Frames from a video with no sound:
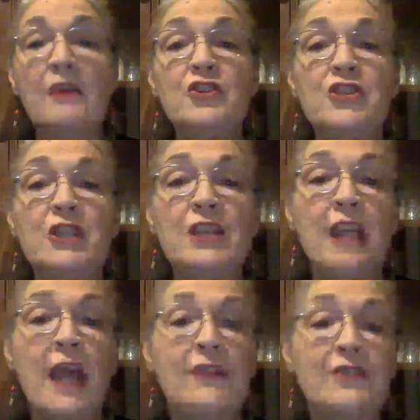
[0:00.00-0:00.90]
she
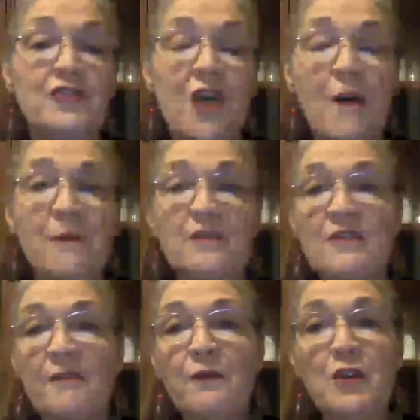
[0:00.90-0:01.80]
enters almost
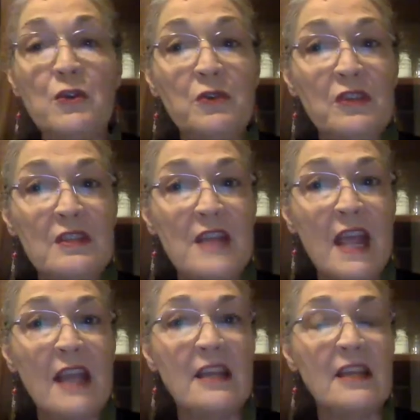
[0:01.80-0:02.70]
a fugue
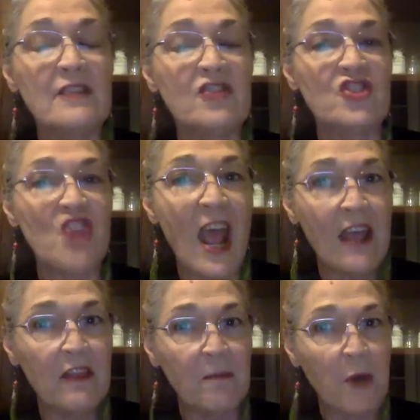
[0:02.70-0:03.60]
state.
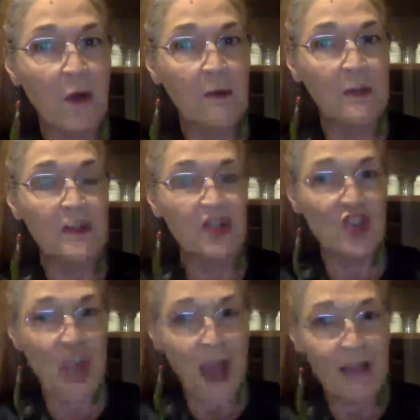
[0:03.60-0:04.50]
The poem is
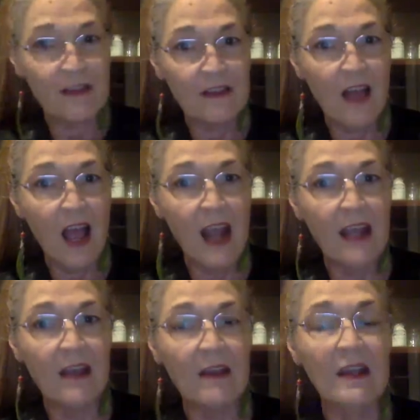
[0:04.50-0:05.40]

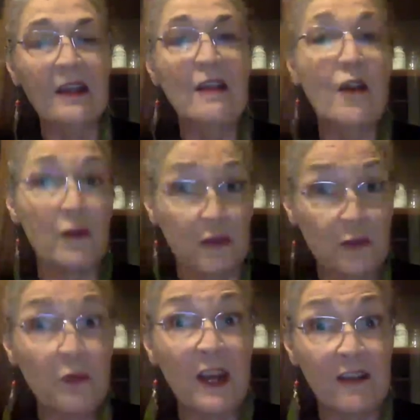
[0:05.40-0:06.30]
jazz-like in
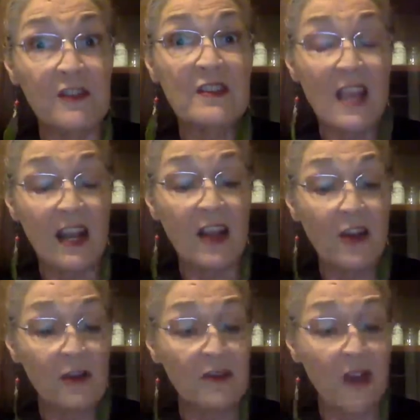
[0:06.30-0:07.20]
those riffs that it
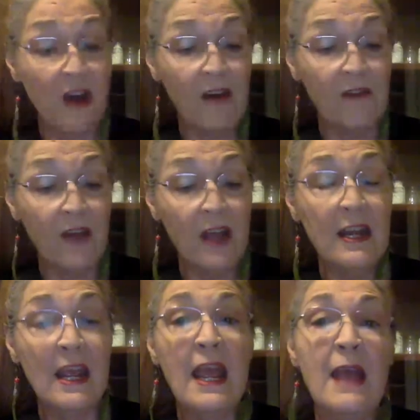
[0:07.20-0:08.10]
goes off
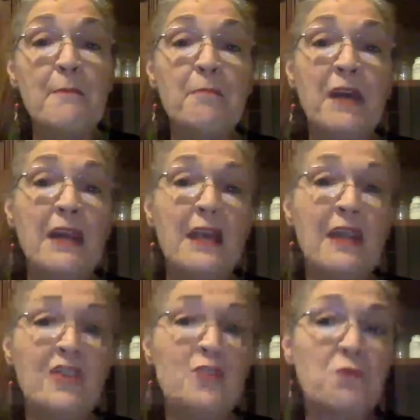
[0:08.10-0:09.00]
on. But
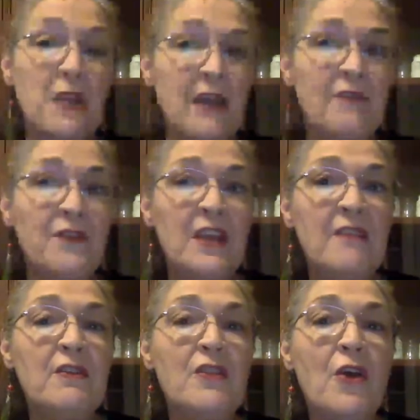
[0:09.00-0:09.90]
each riff,
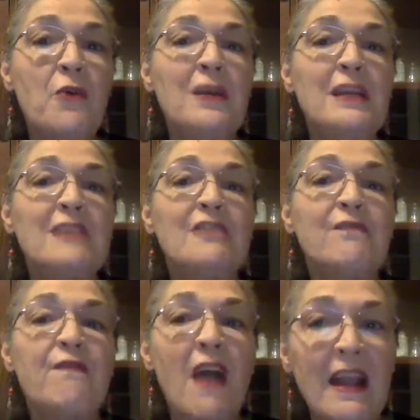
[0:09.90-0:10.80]
even though it's
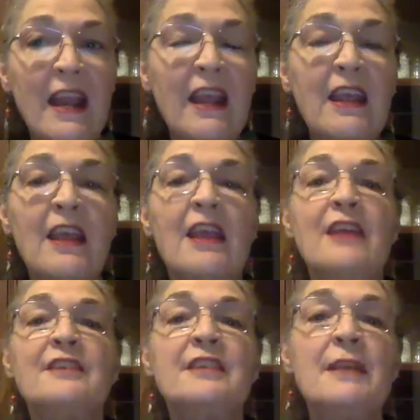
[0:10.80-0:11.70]
funny,
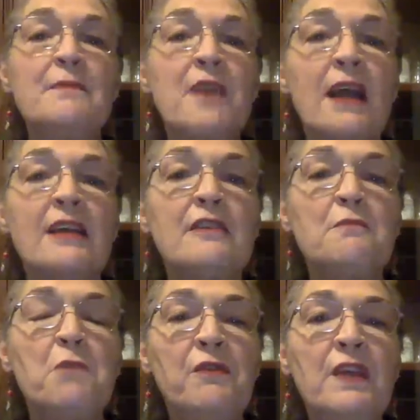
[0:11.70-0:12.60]
seems like it's
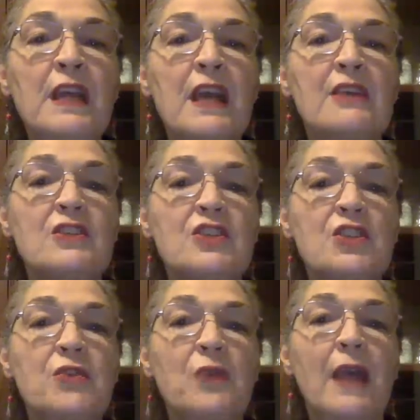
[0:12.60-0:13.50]
moving us
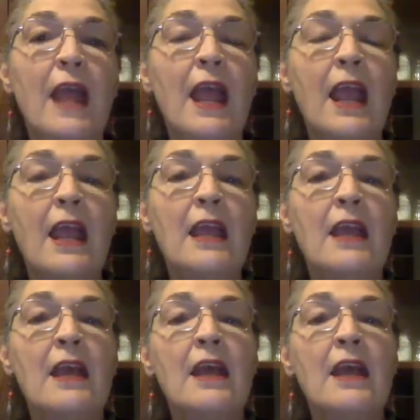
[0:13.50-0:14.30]
to a